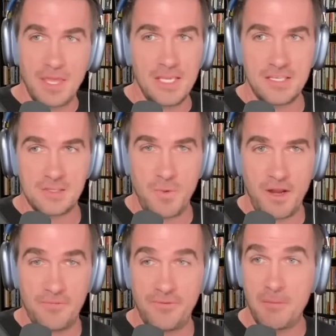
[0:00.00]
easiest way
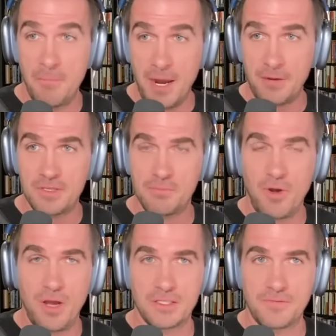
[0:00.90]
to find my
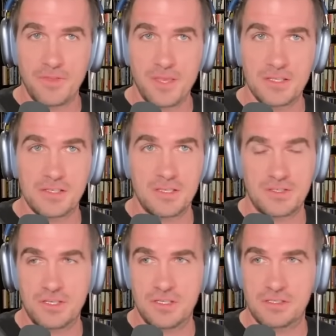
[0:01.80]
response for this is
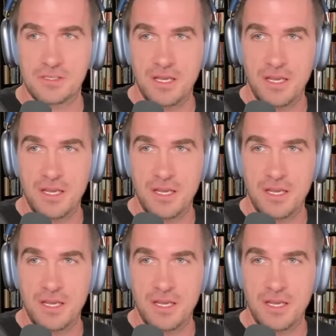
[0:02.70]
just